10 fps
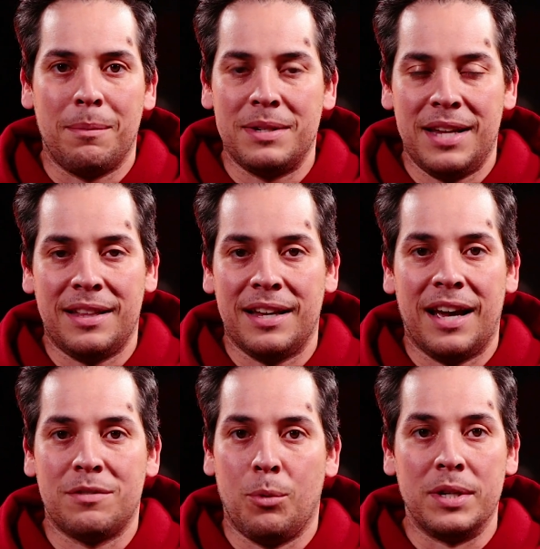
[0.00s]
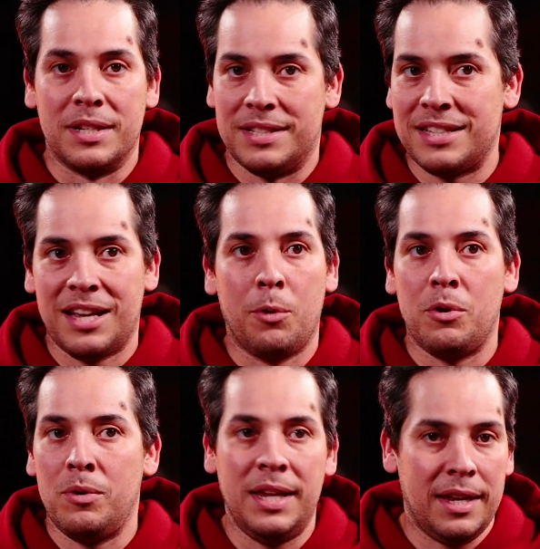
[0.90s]
imitate that guy's voice. That's how
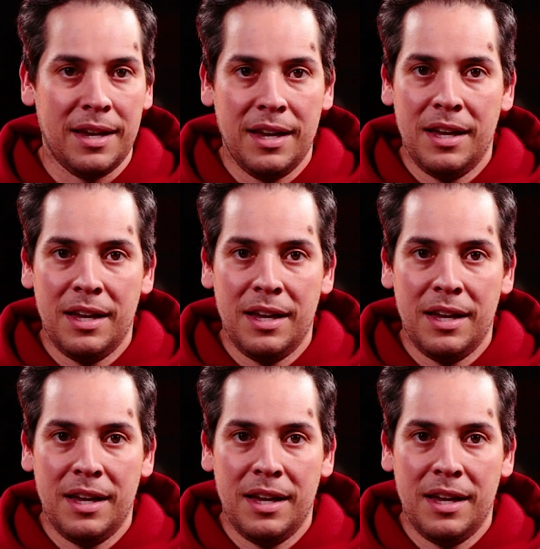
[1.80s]
unique.